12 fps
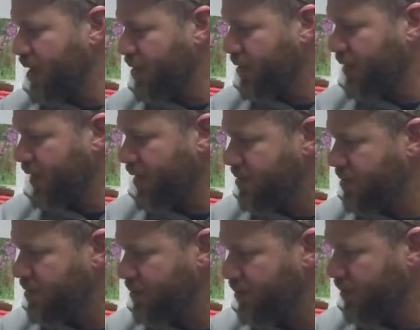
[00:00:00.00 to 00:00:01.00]
about it,
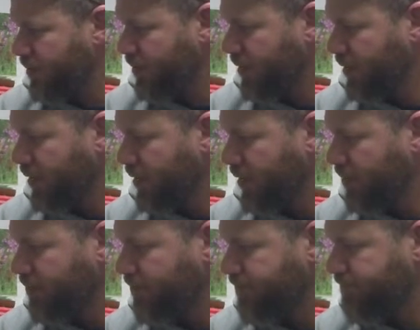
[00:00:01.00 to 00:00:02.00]
guys. But